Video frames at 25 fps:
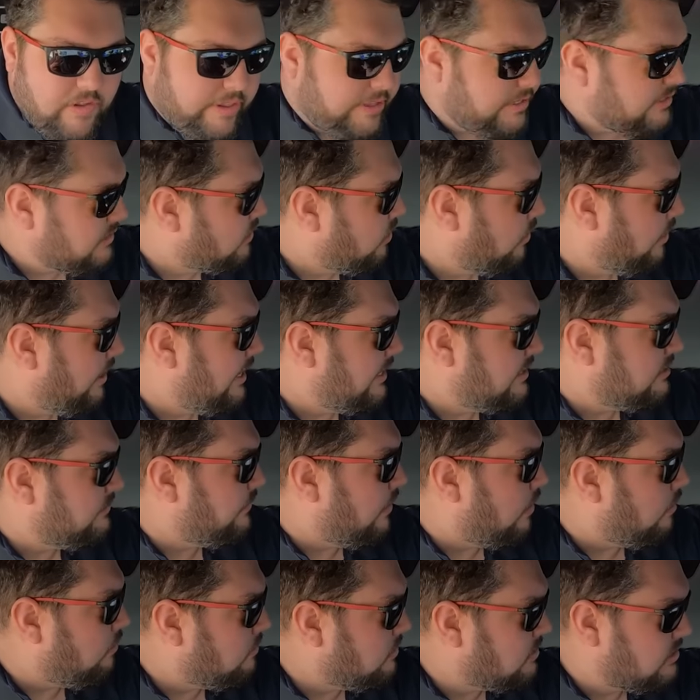It's not his
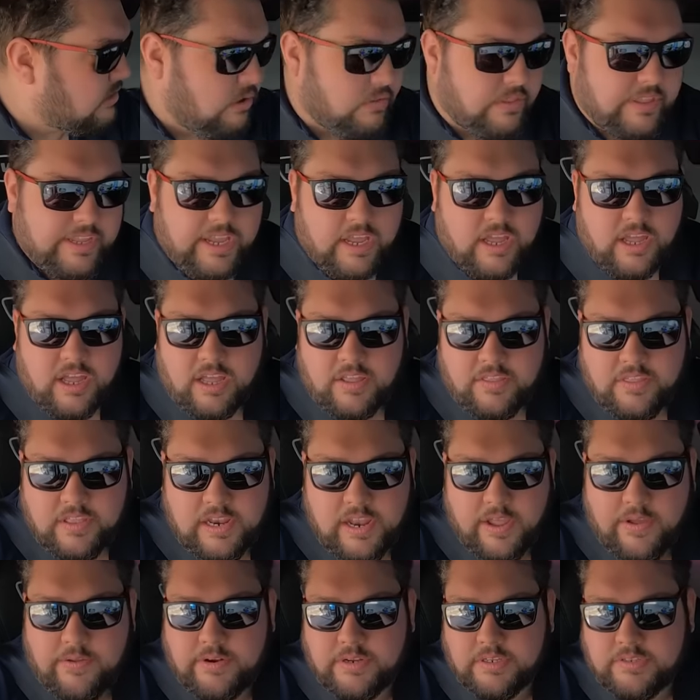fault. It's not the
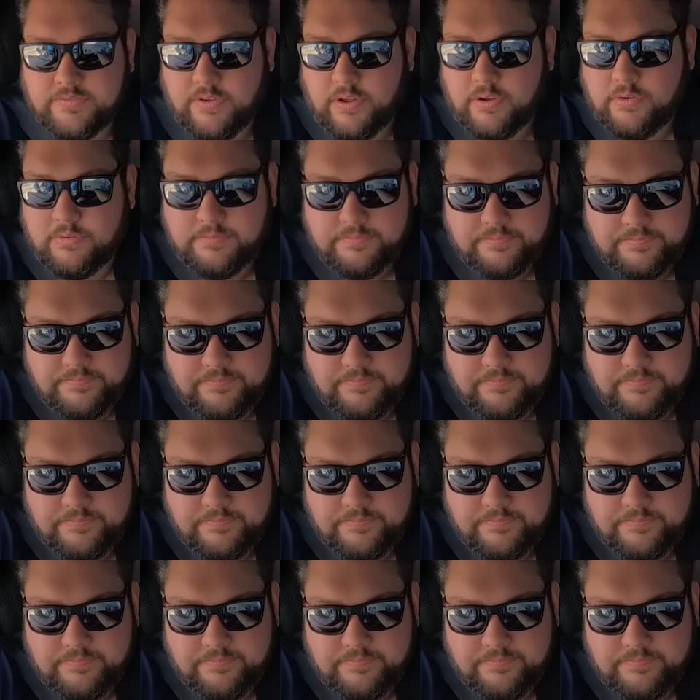loader's fault.